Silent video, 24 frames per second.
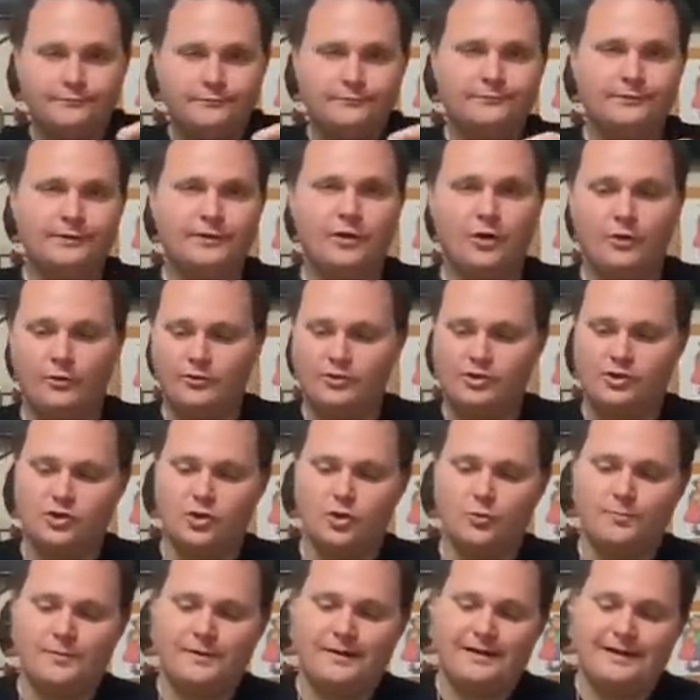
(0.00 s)
you know,
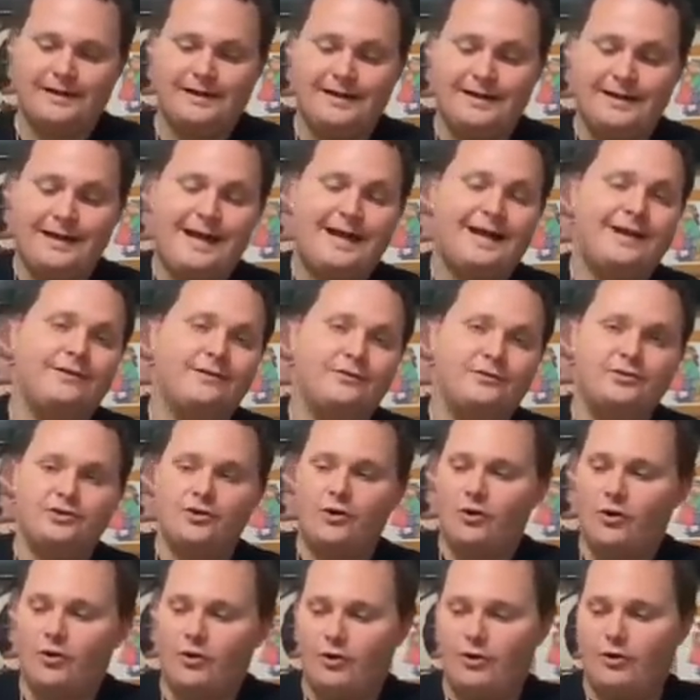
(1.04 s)
scooping it in and out of the
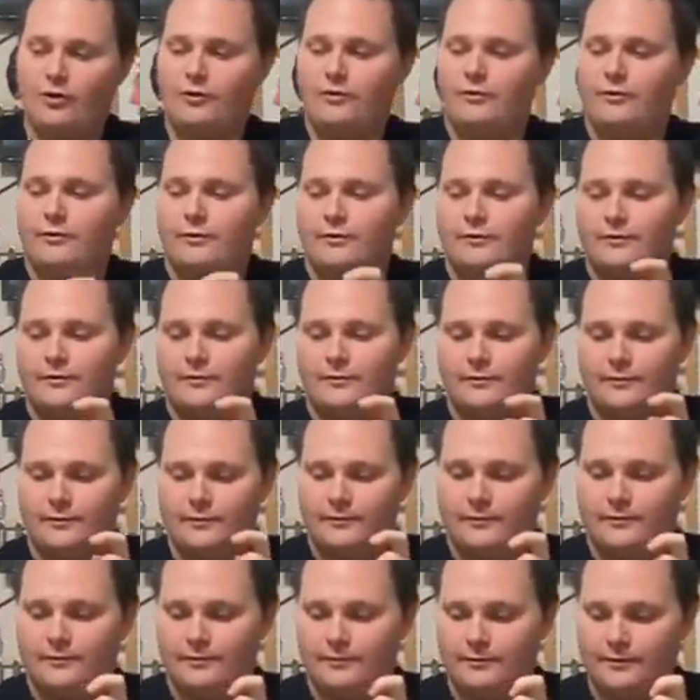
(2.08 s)
jar.
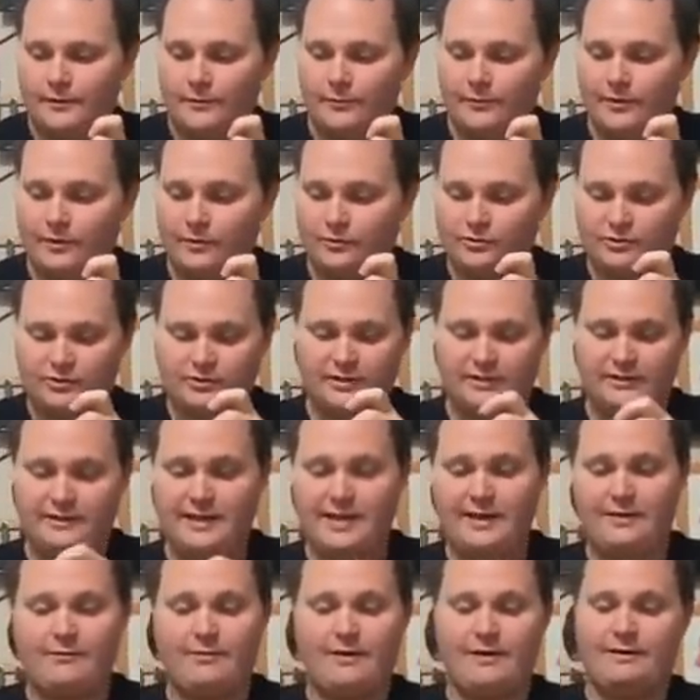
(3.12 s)
And we're gonna stick
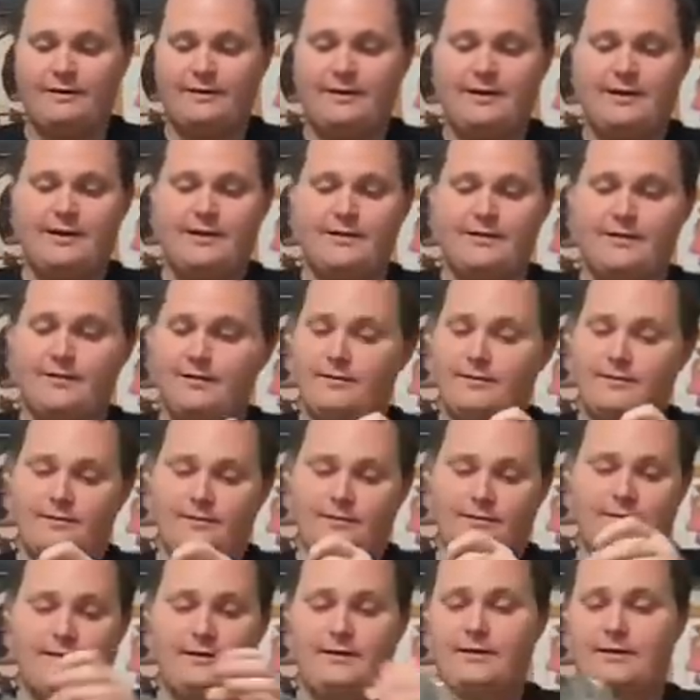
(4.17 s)
that right there.
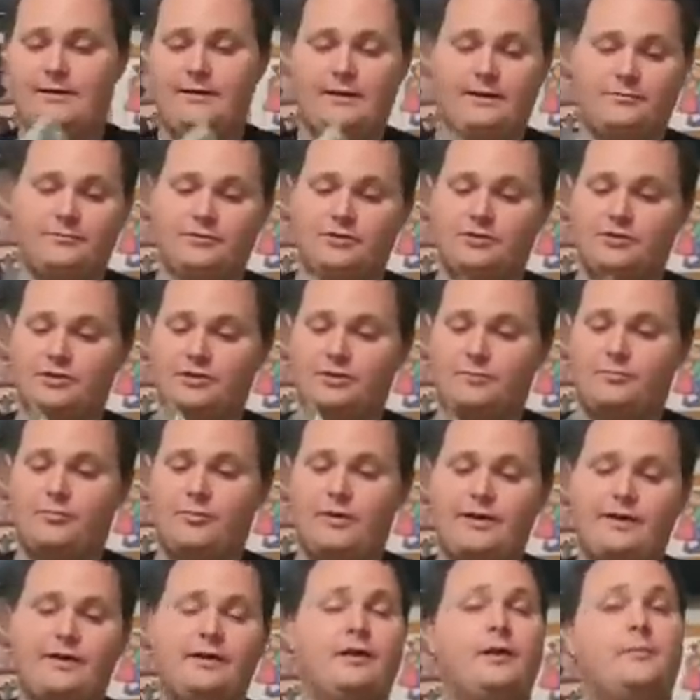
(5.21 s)
And then I'm just gonna
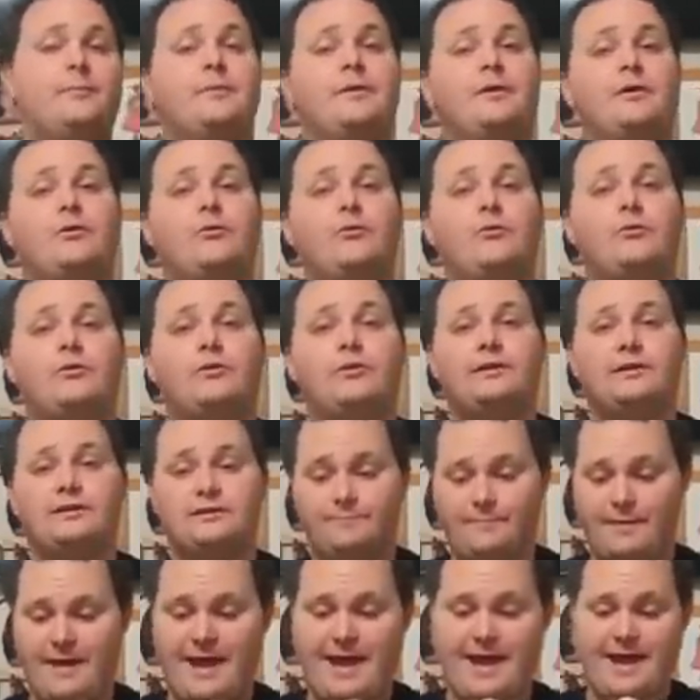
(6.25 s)
break it up in the corner of this
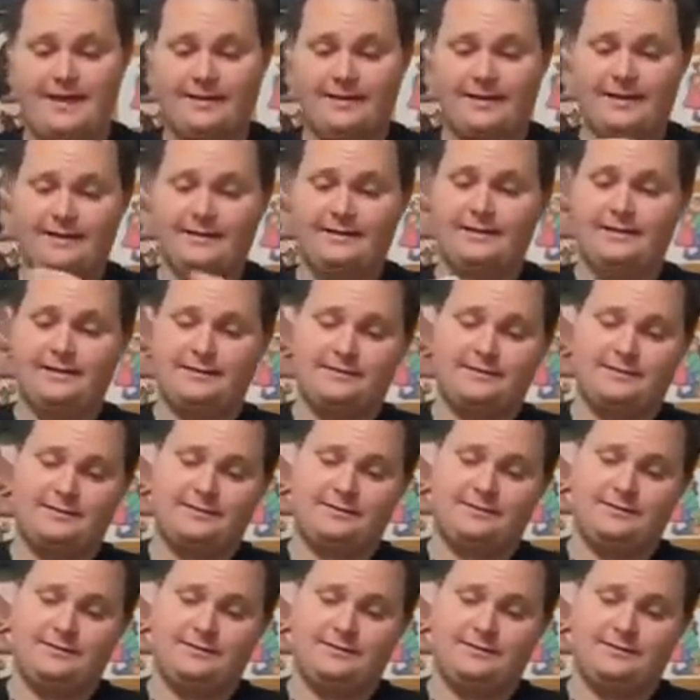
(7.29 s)
bag like this.